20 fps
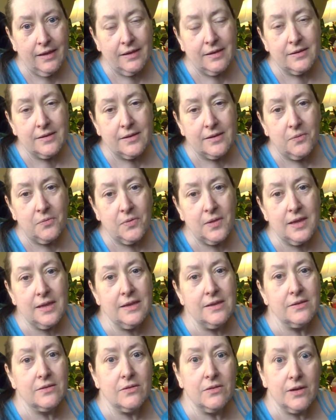So
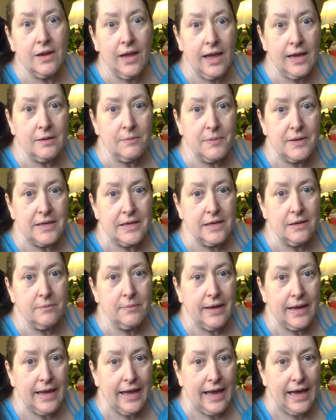things are going to have to be done
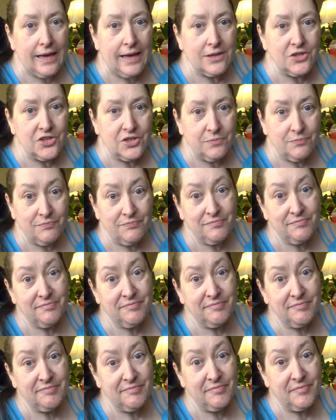by cash
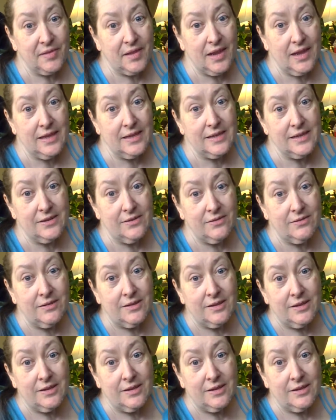until